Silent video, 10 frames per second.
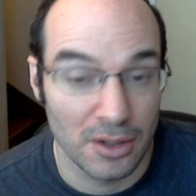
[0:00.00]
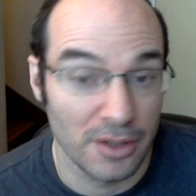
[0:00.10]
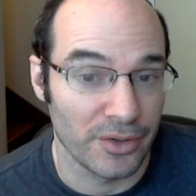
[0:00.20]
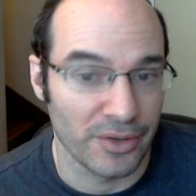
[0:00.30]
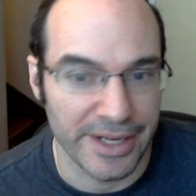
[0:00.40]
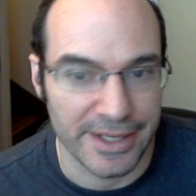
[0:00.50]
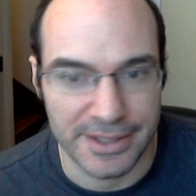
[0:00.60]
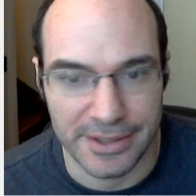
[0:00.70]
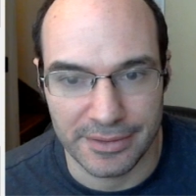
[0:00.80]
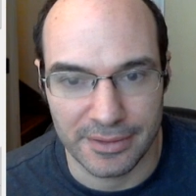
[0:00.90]
Don't
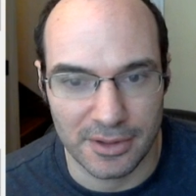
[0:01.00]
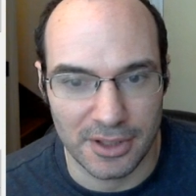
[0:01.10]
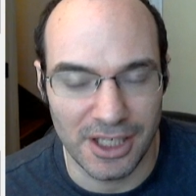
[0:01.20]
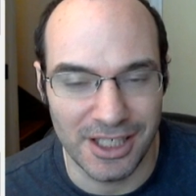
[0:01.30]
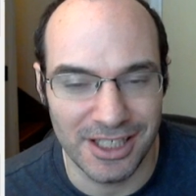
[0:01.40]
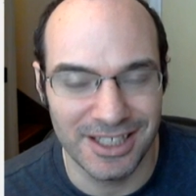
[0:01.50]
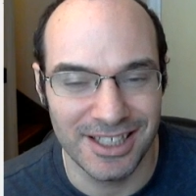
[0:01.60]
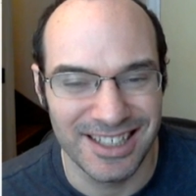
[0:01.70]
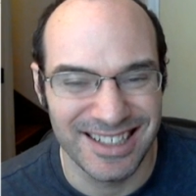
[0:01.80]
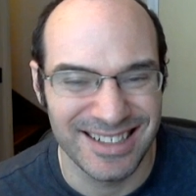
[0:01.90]
ask.
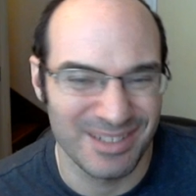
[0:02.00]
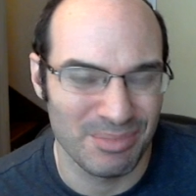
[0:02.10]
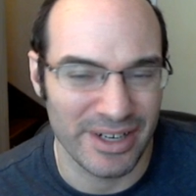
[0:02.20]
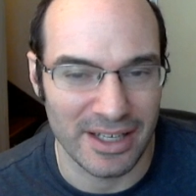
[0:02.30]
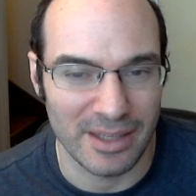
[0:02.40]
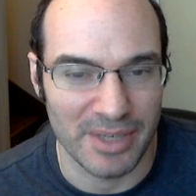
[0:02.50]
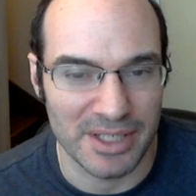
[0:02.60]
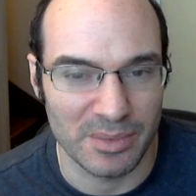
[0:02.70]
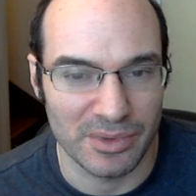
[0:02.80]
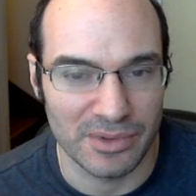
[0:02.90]
It's probably not the
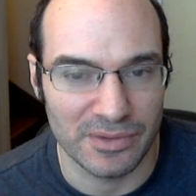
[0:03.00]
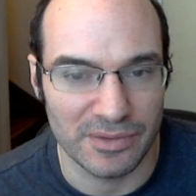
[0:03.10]
best move.